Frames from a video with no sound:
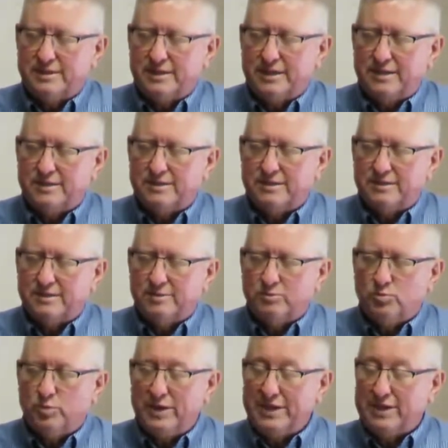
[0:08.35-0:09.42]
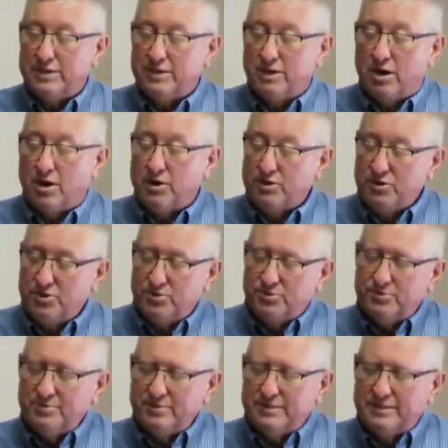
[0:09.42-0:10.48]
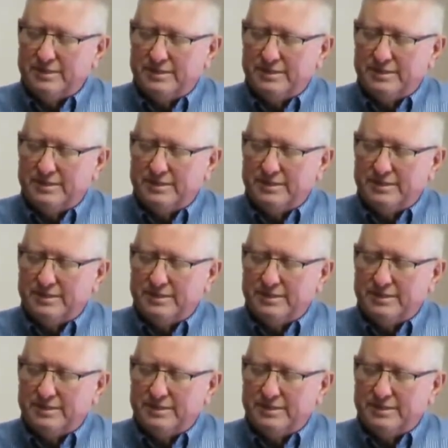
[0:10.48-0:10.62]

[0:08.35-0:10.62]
that we can honor you,